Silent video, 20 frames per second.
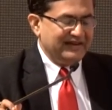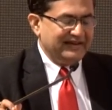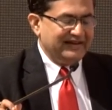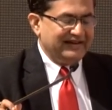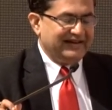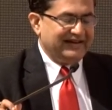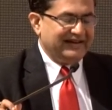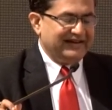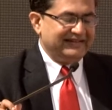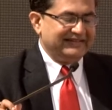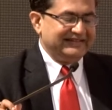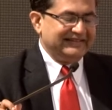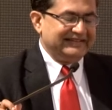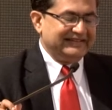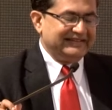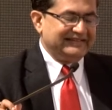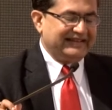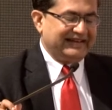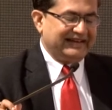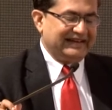Uh,
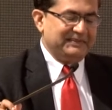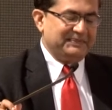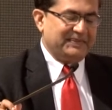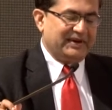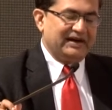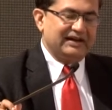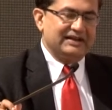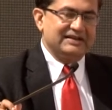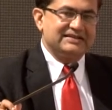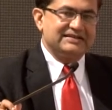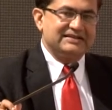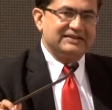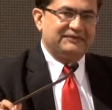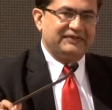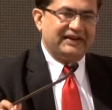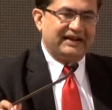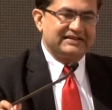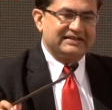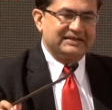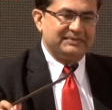the second part is the
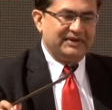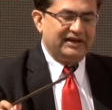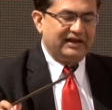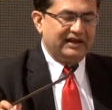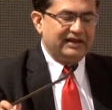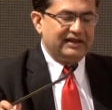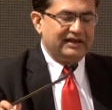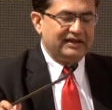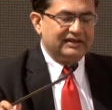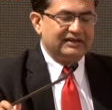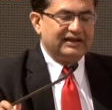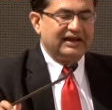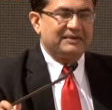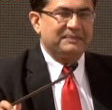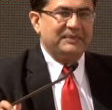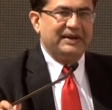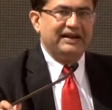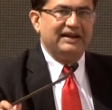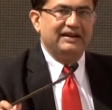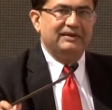flexibility that
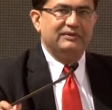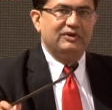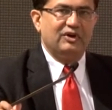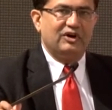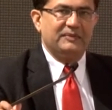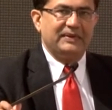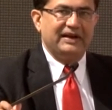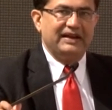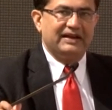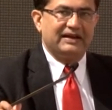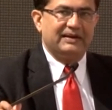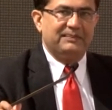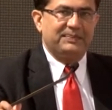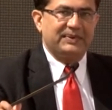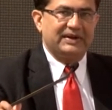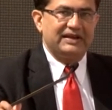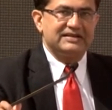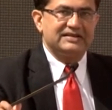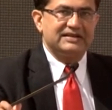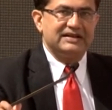many, not many
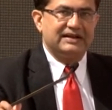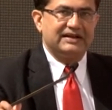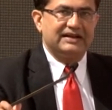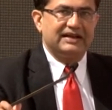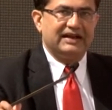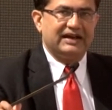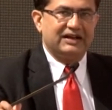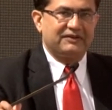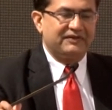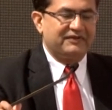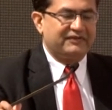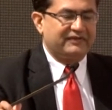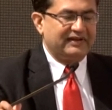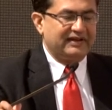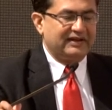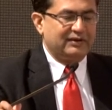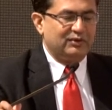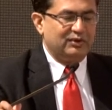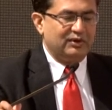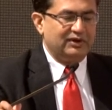companies in India are 50
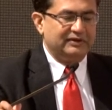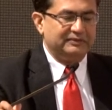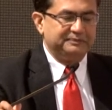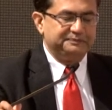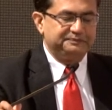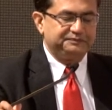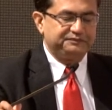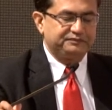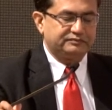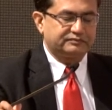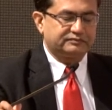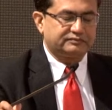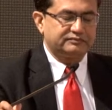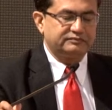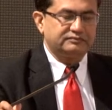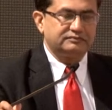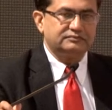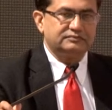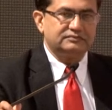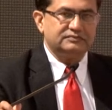year old.
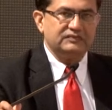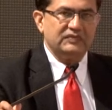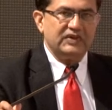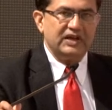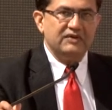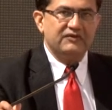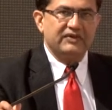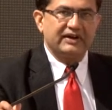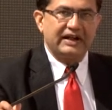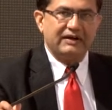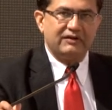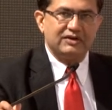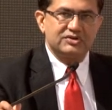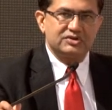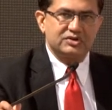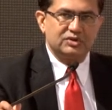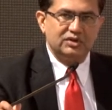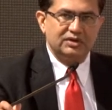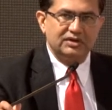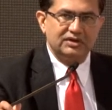In fact, I was
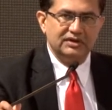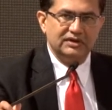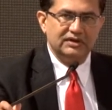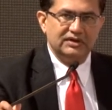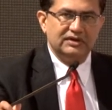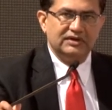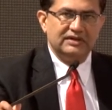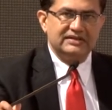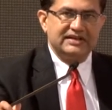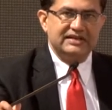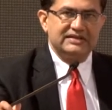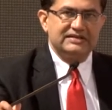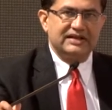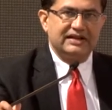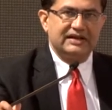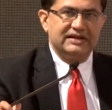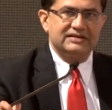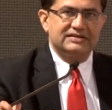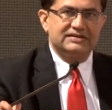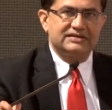told
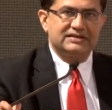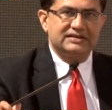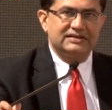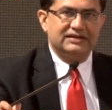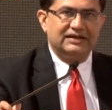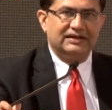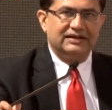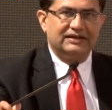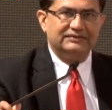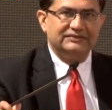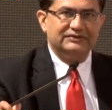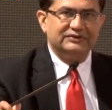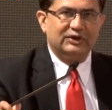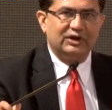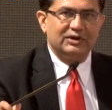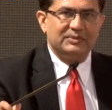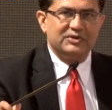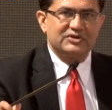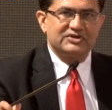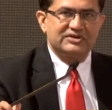Zensar is uh,
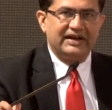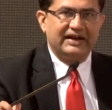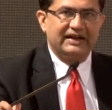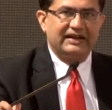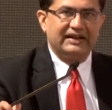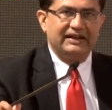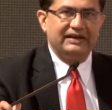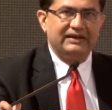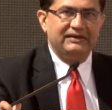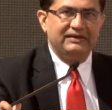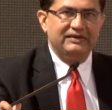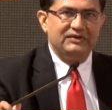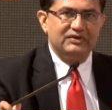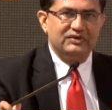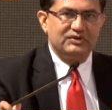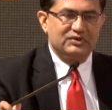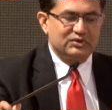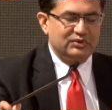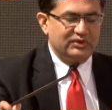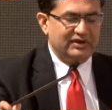almost
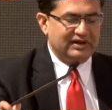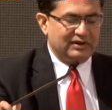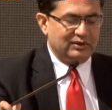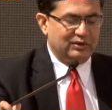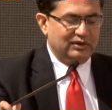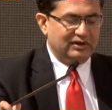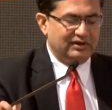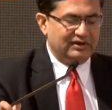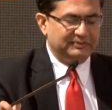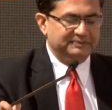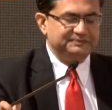92 year old.